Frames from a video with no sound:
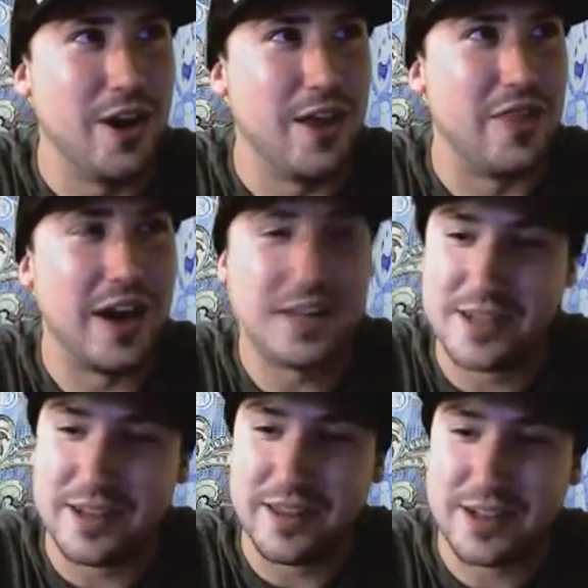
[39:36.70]
That's
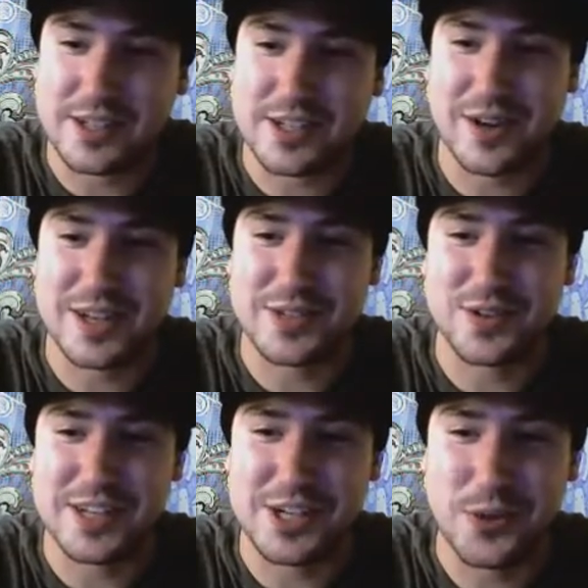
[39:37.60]
a
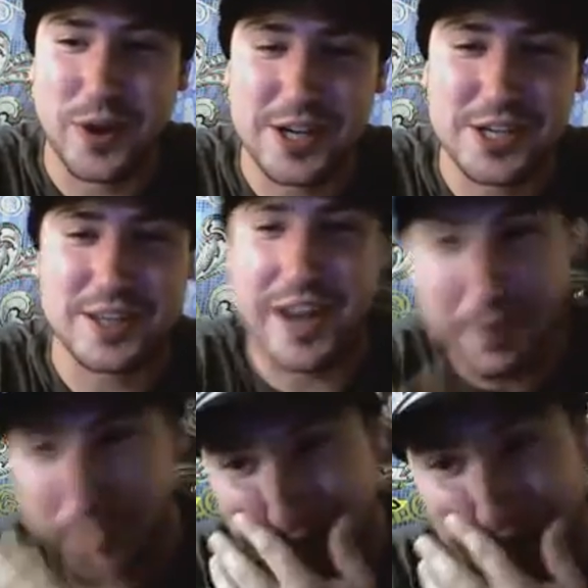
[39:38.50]
stressful situation that,
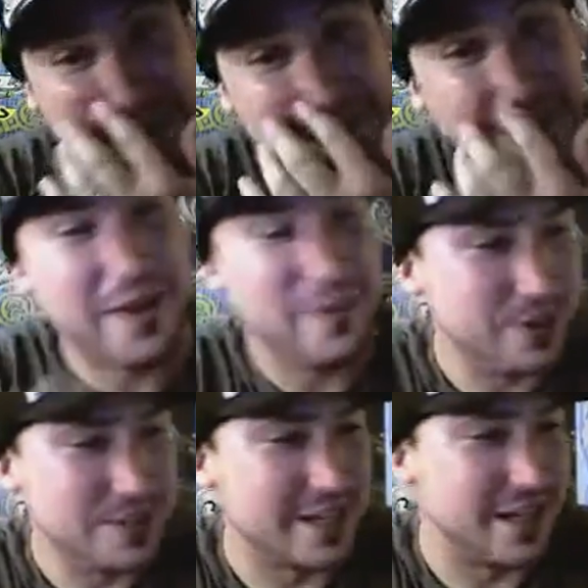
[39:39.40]
I'm not going to lie,
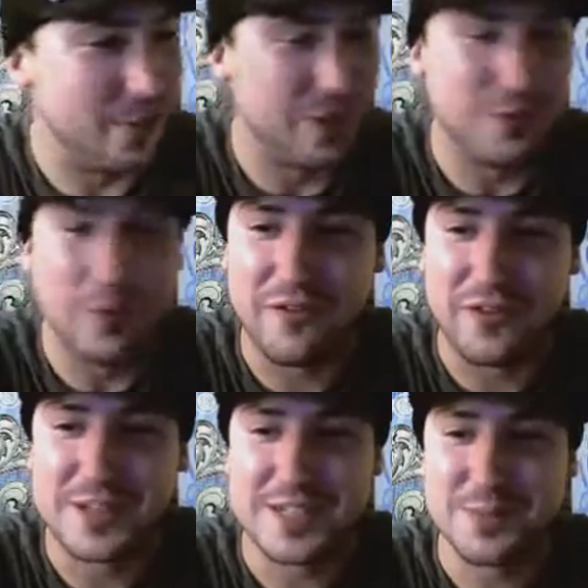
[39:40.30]
was one of my
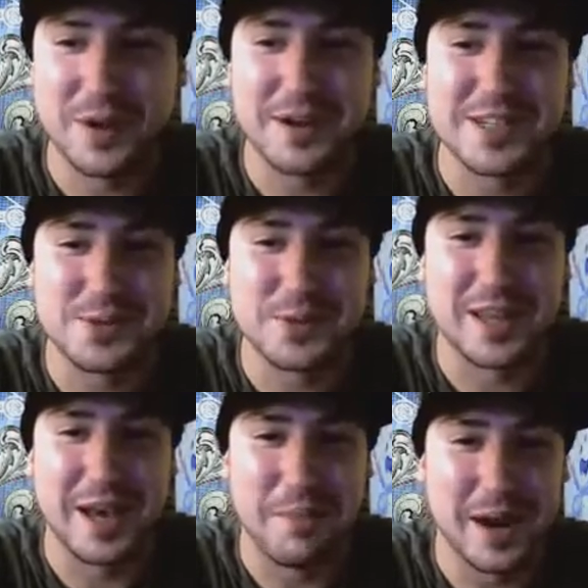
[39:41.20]
first experiences
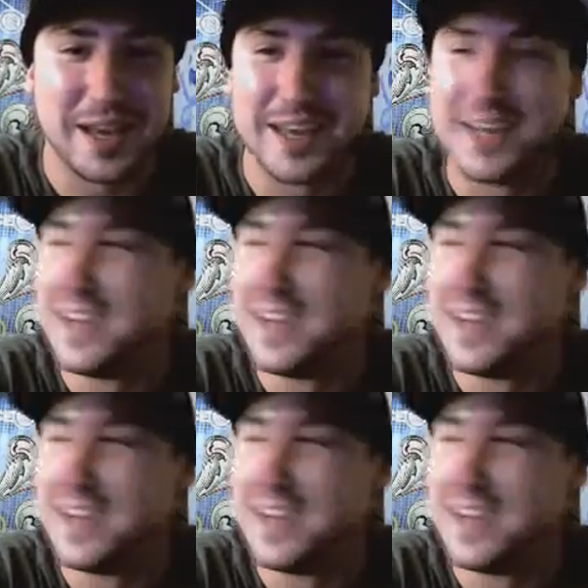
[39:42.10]
with that bike.